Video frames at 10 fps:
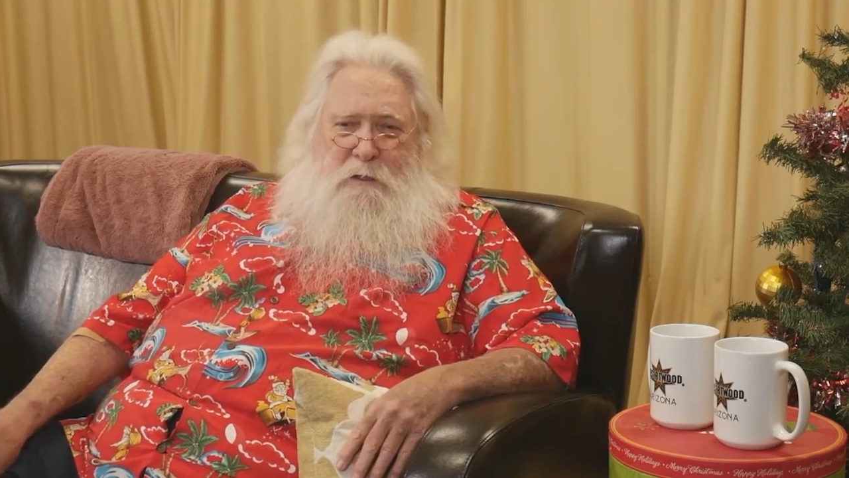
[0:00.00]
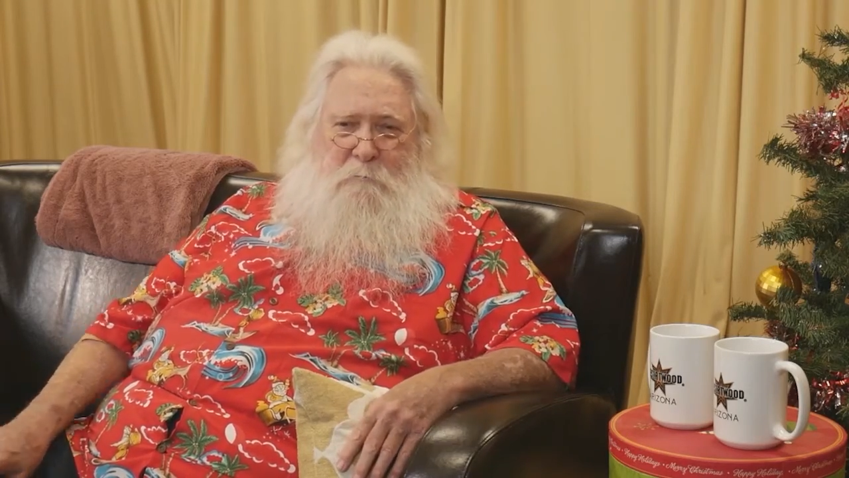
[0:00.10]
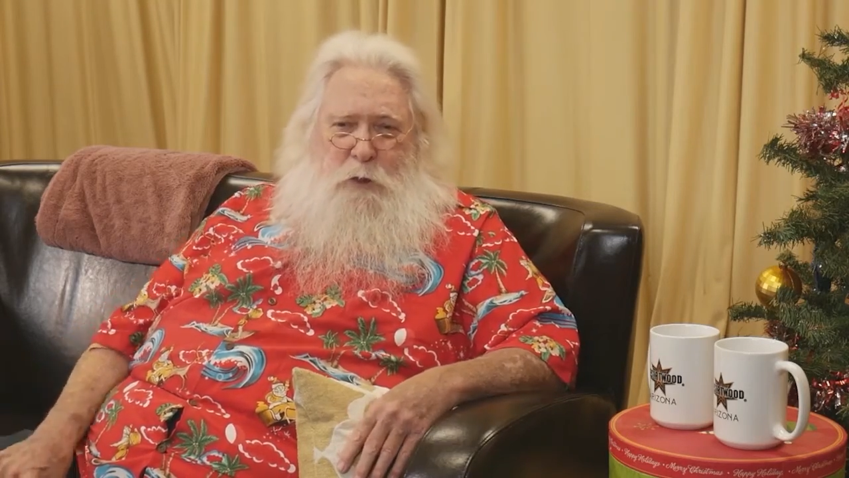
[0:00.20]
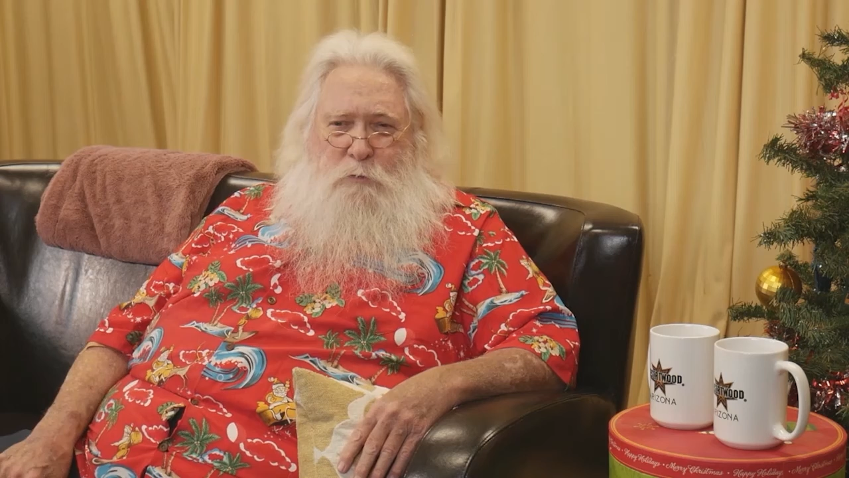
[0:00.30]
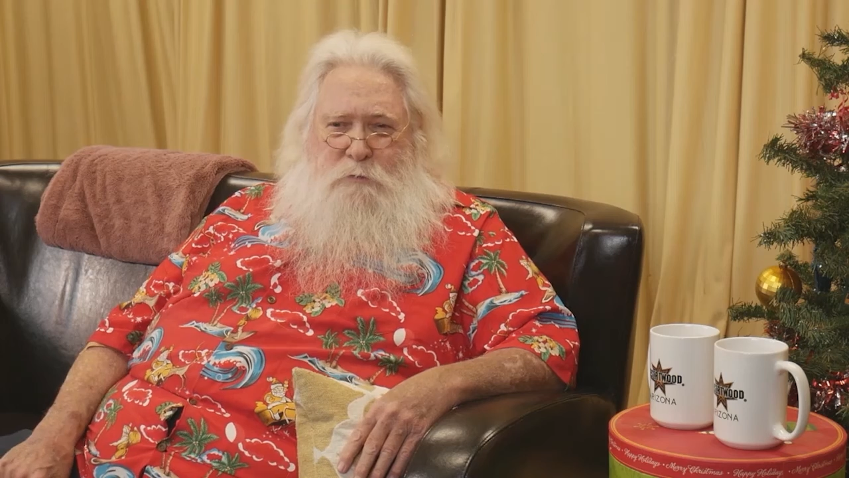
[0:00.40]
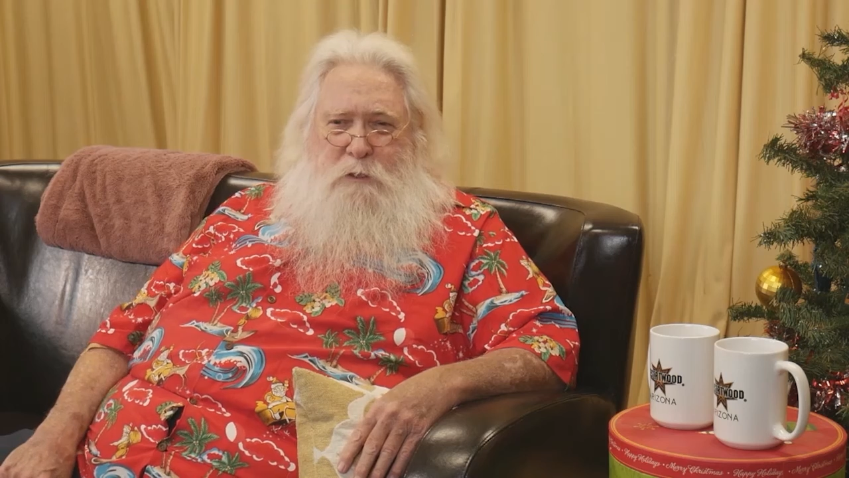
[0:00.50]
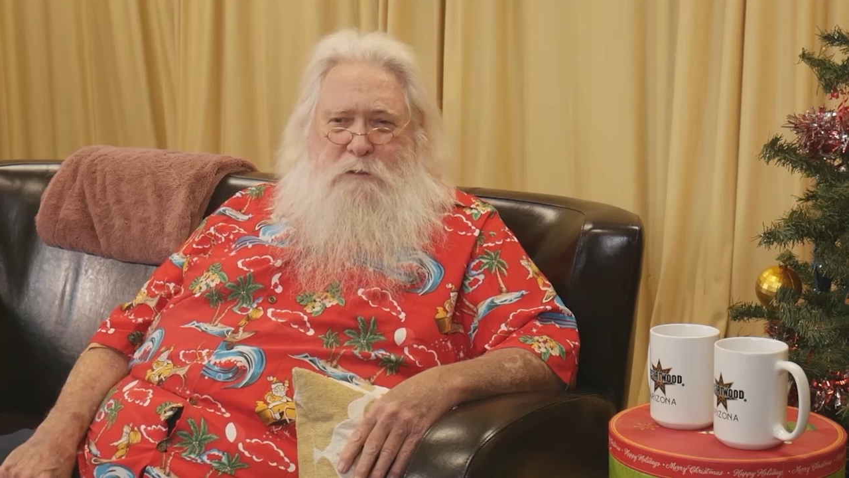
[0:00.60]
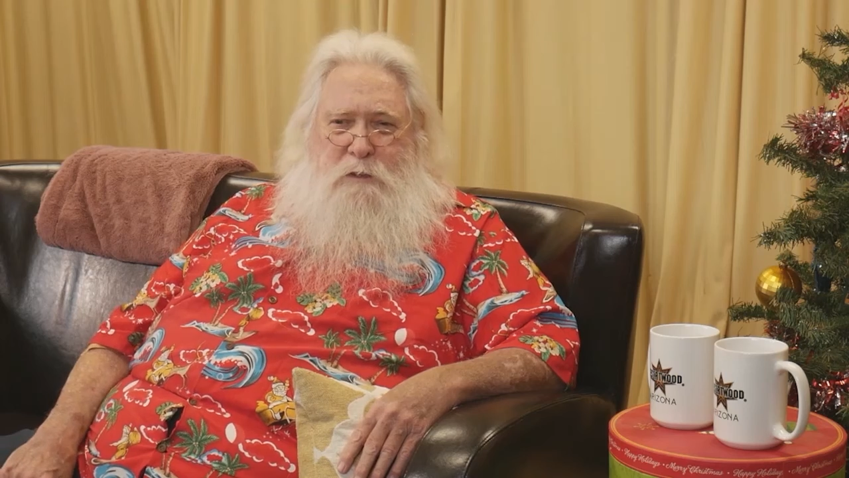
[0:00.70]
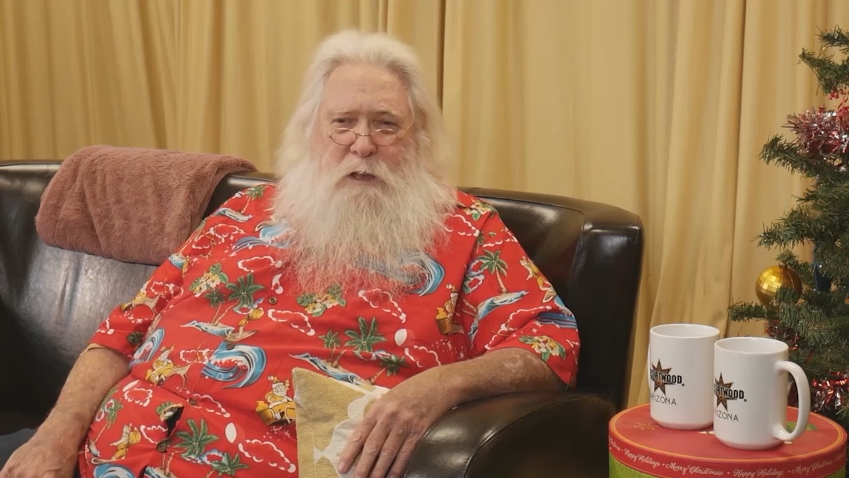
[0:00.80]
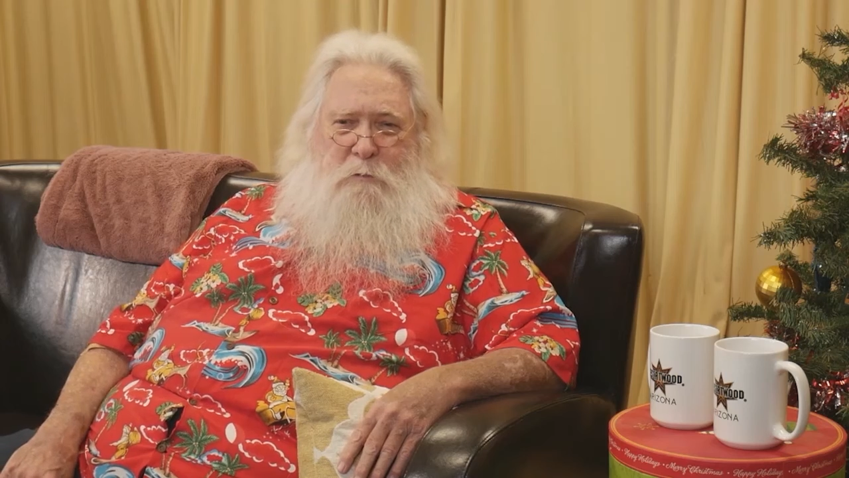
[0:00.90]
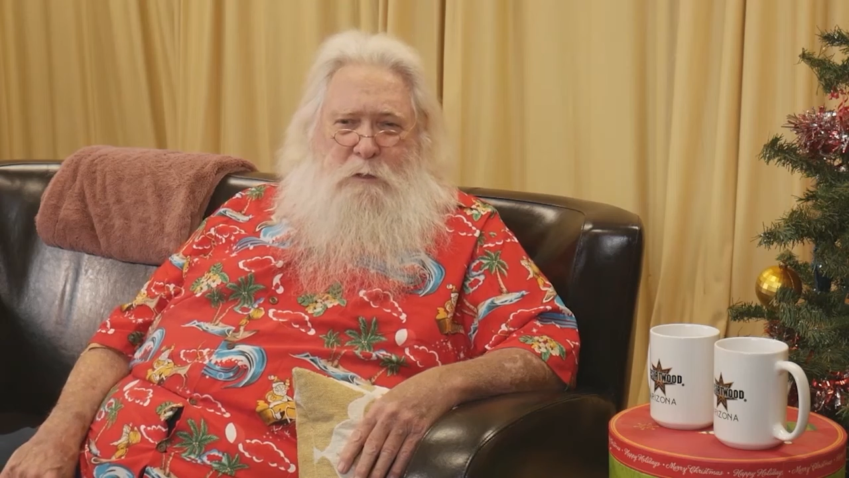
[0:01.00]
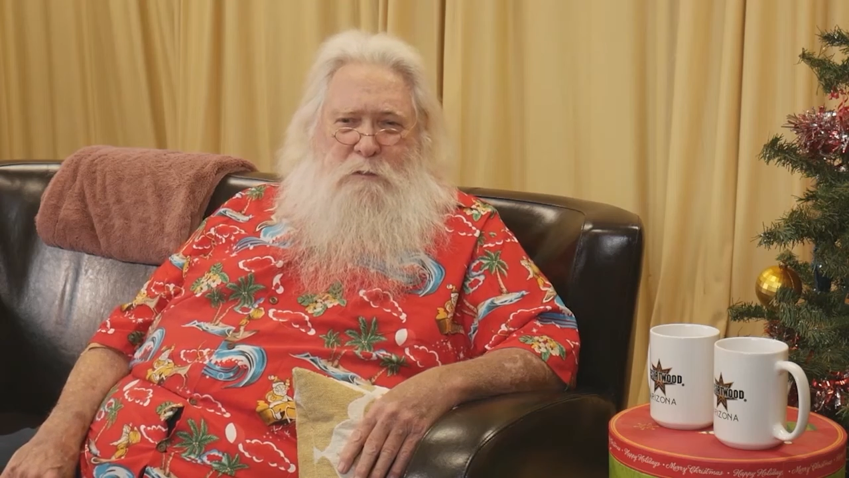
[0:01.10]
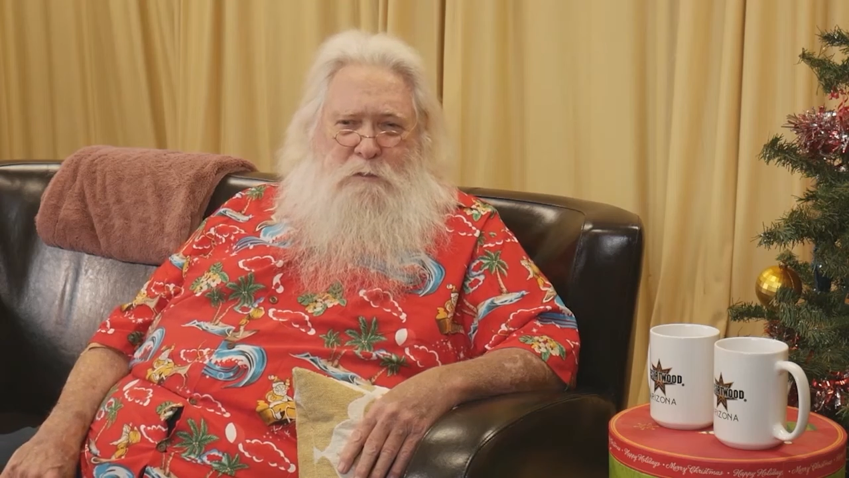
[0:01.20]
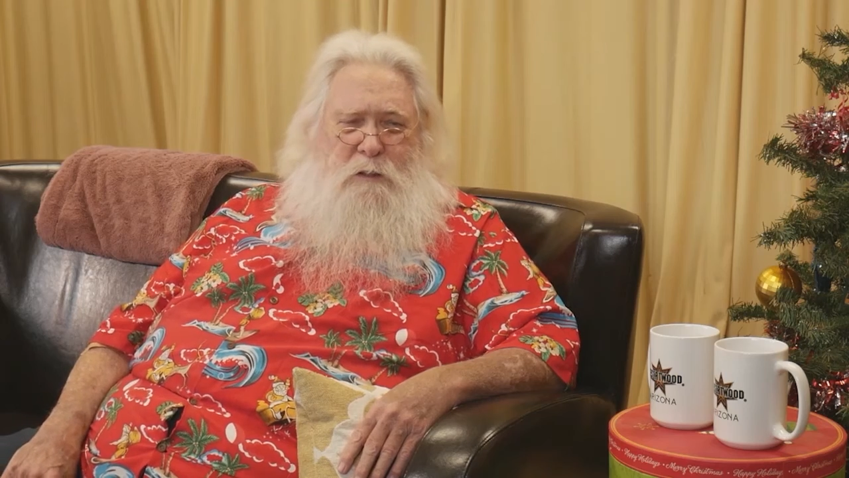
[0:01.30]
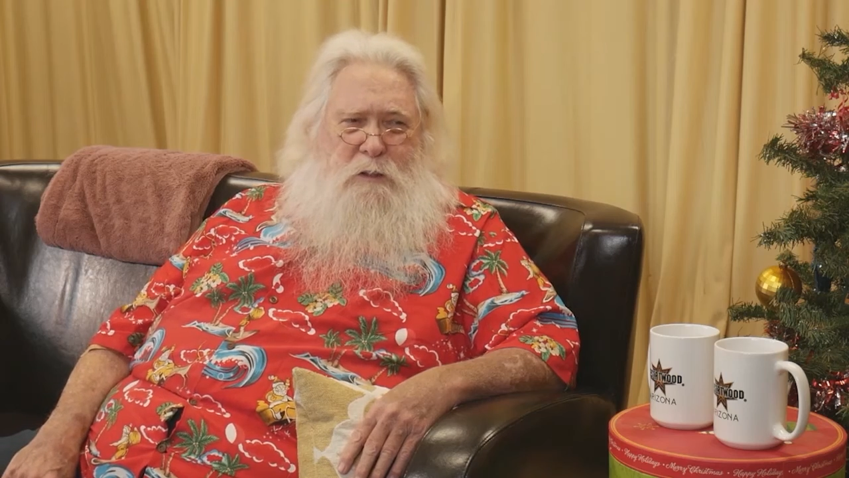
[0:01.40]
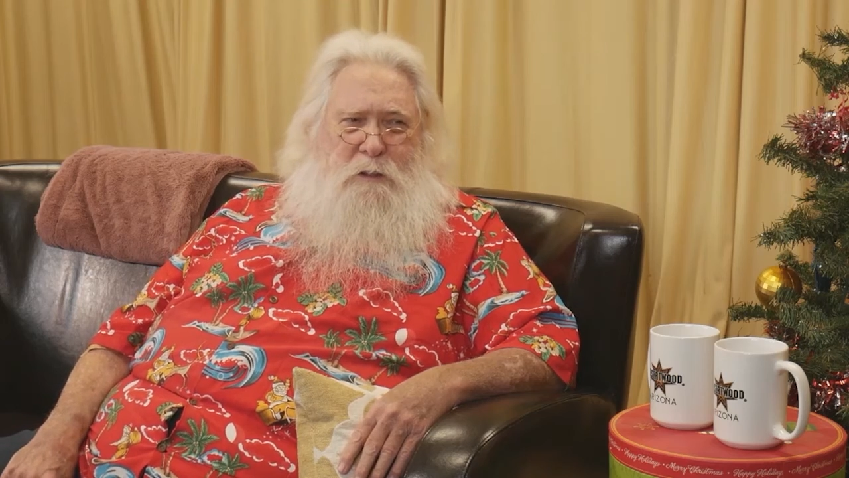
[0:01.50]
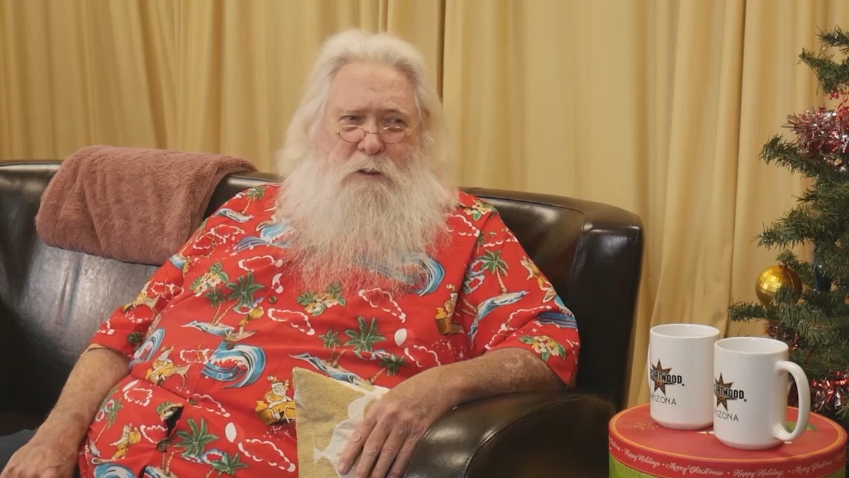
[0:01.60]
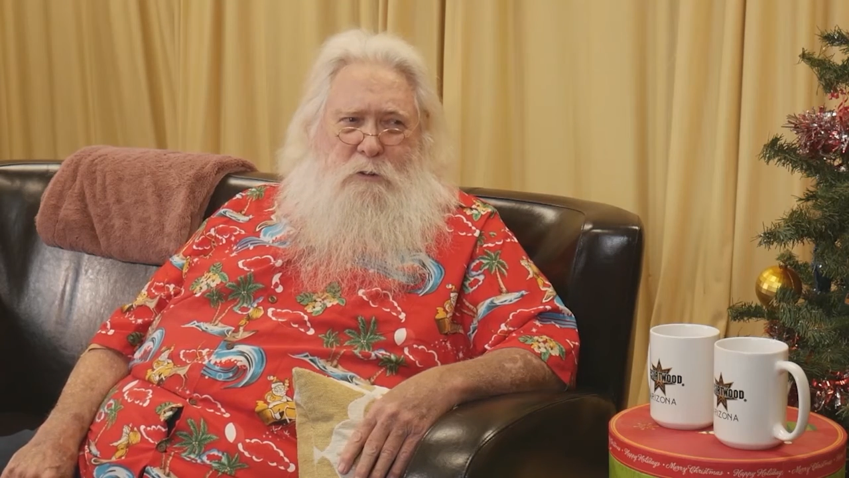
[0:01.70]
Most of the time, it's a little